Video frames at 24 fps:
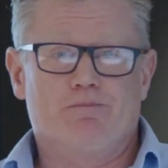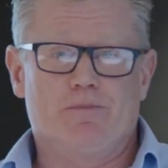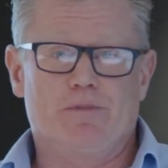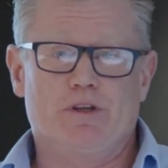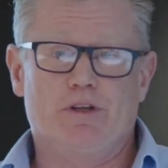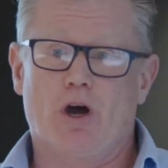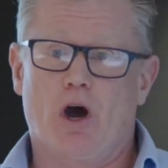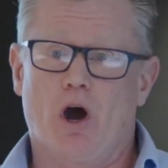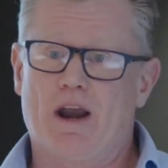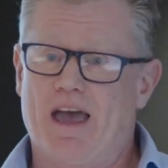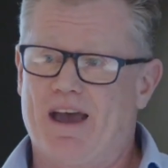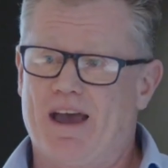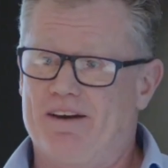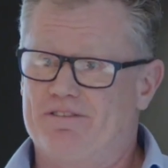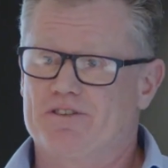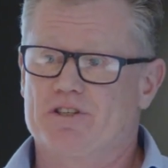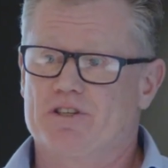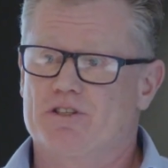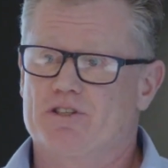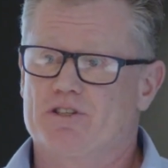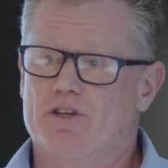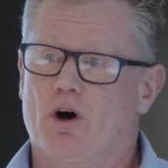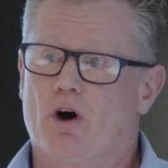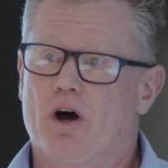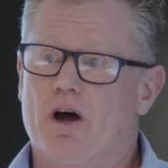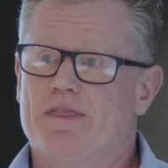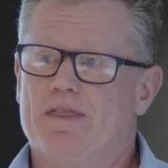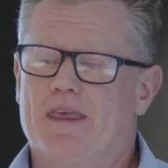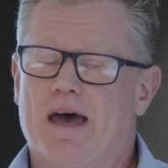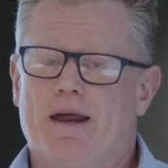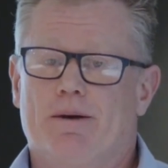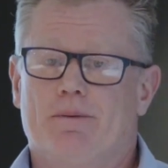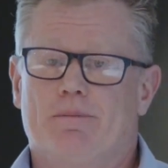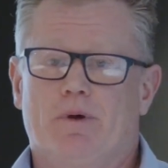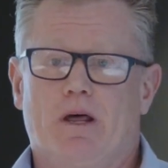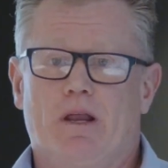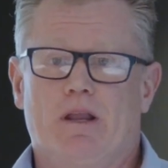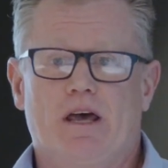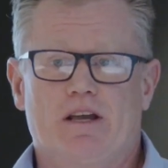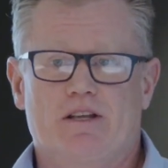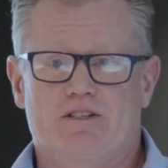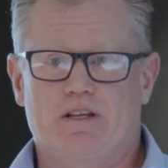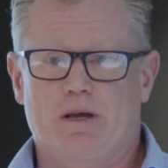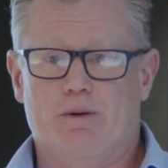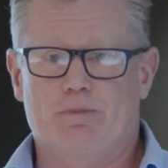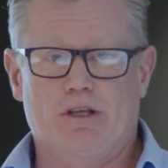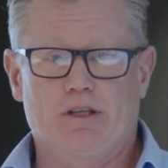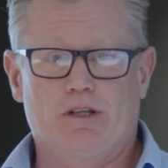You don't have to sign that, and that's
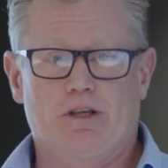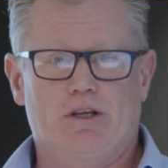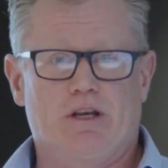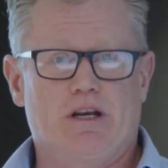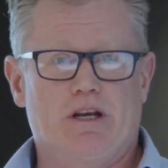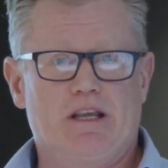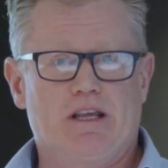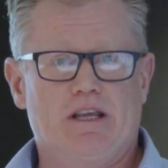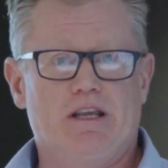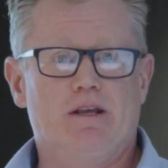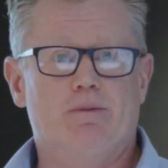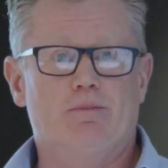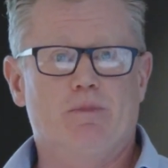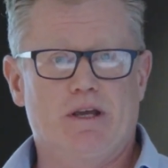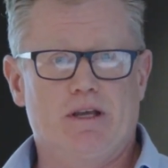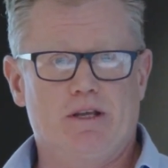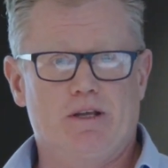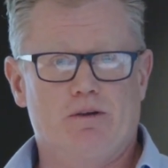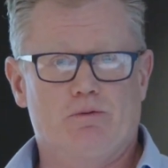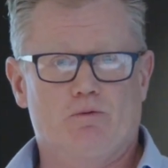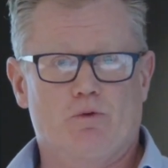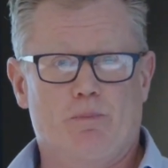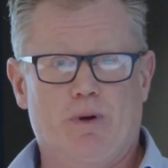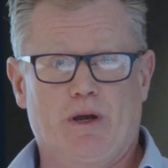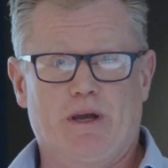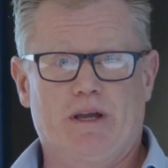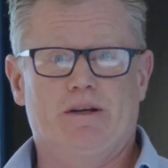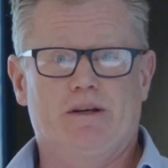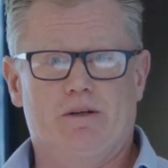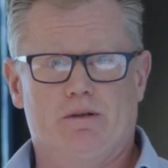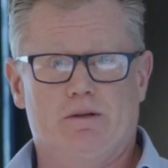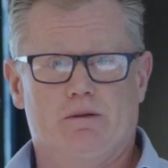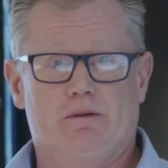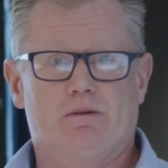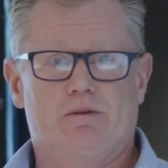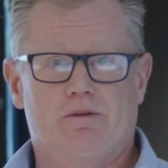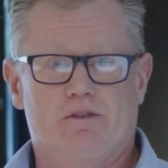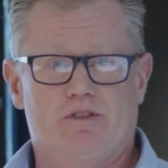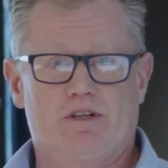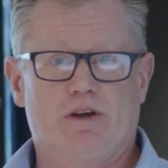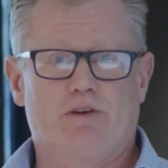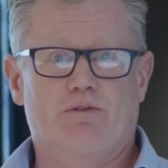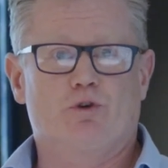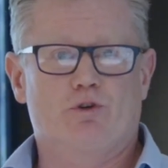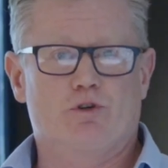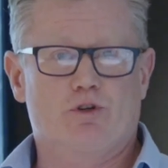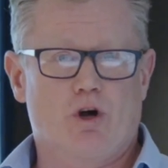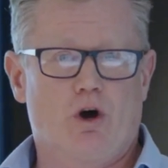something you're going to hear me repeat
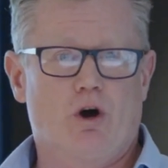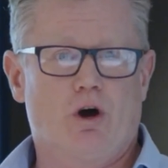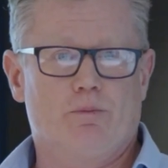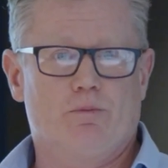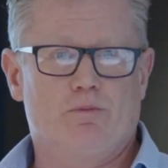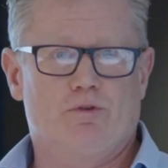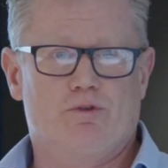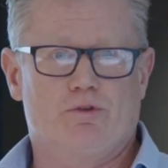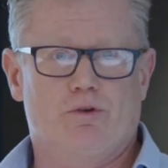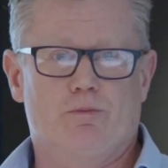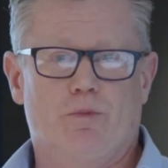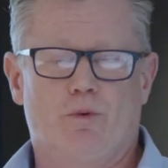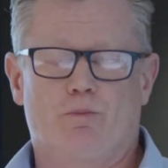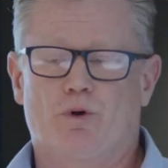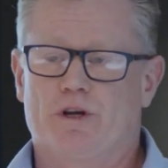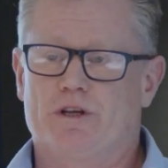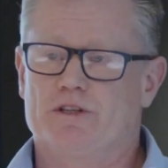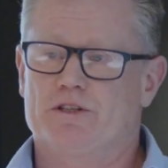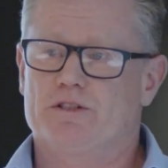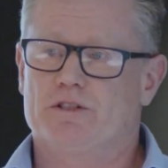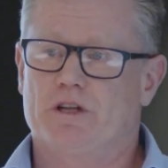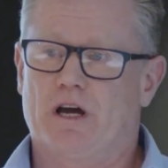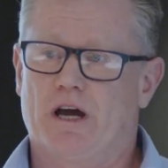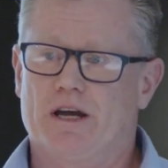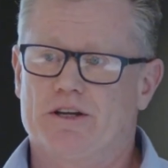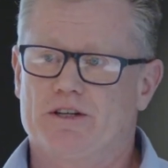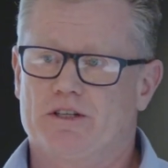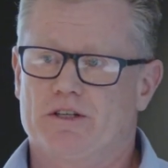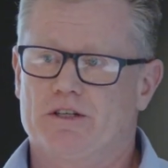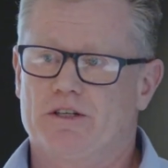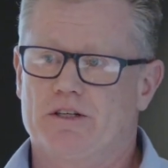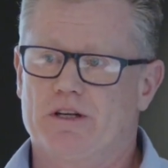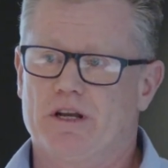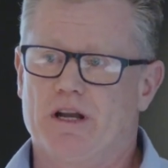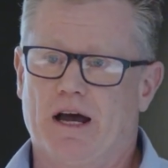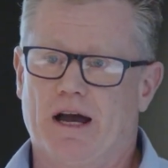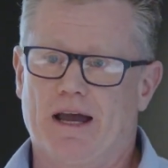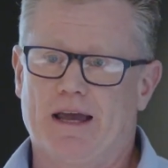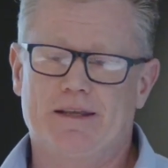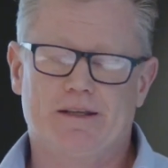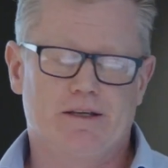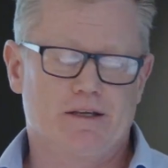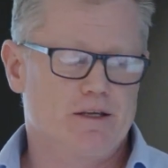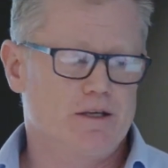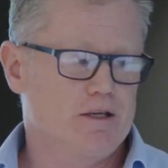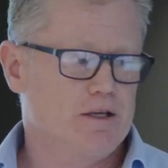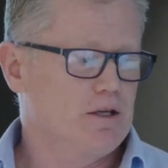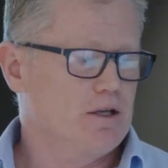several times through my presentation today,
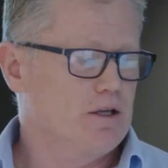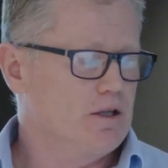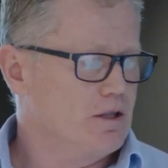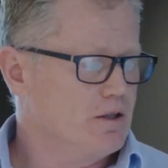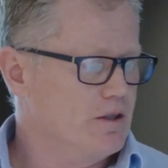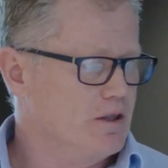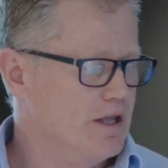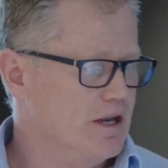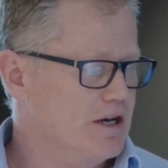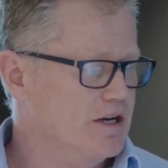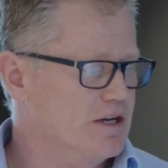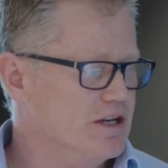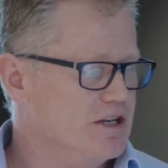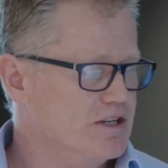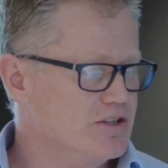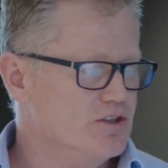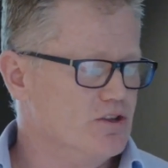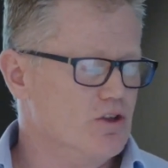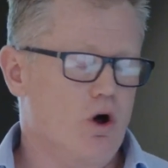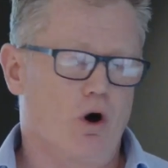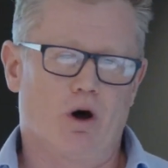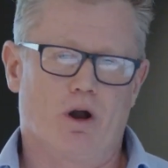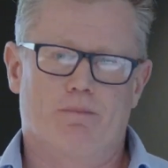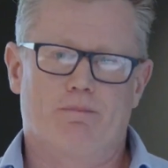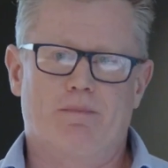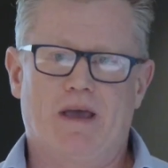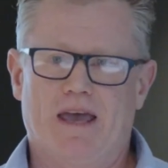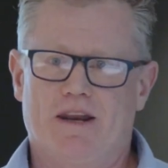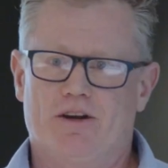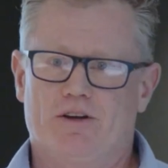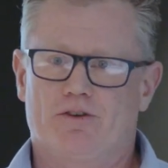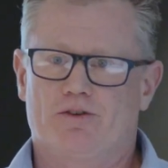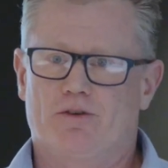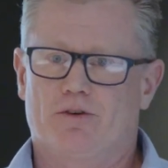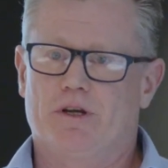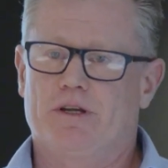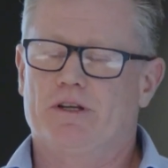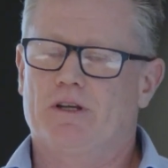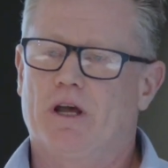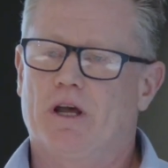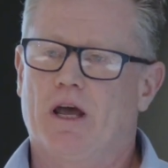that it is not mandatory.